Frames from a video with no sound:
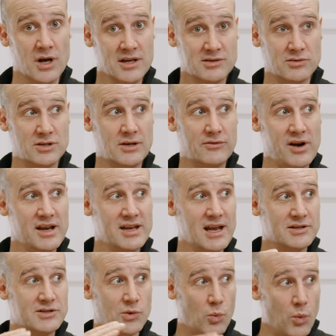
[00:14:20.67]
So instead of rounding
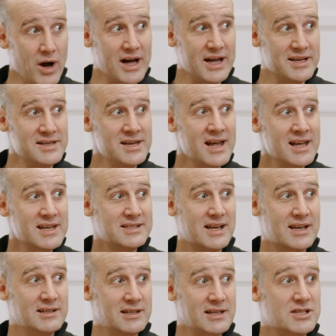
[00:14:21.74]
down to 1,
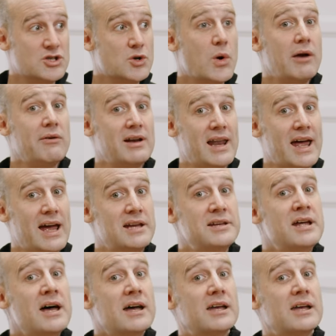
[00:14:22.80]
suddenly Squaryland